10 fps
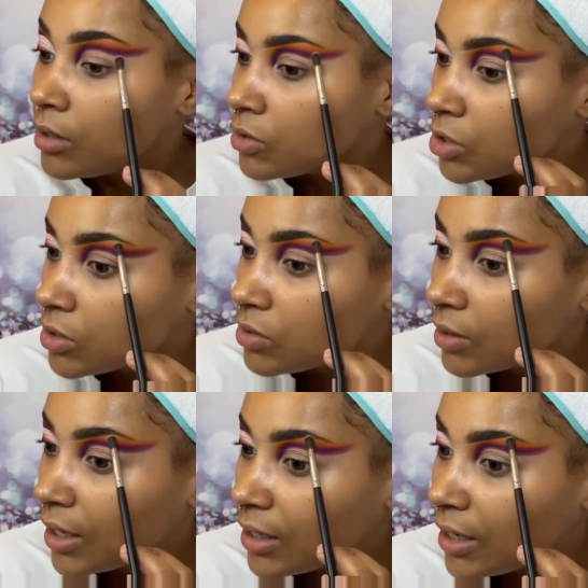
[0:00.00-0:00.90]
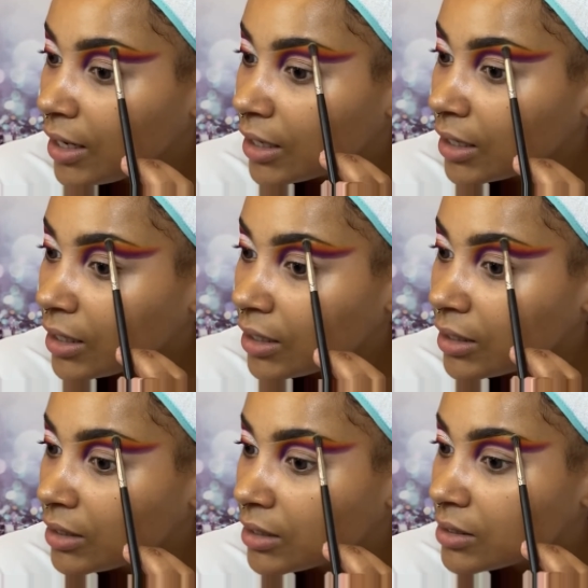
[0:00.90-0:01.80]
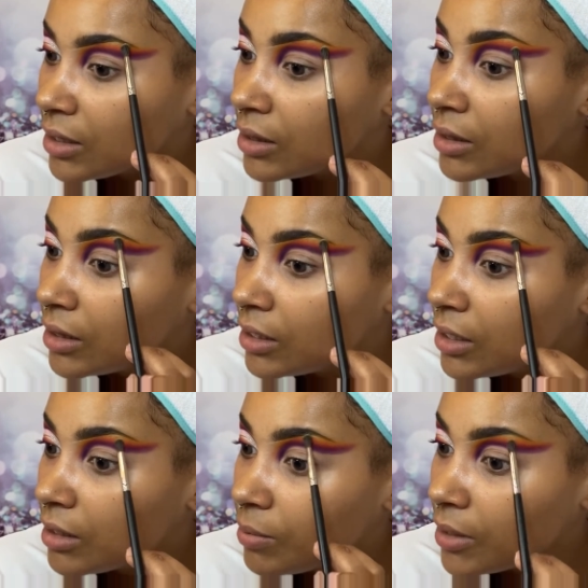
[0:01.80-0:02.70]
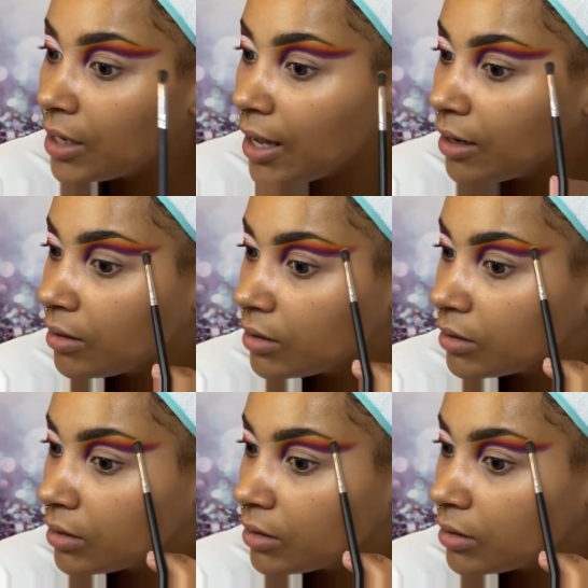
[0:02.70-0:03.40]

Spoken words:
just to get like this a little bit lighter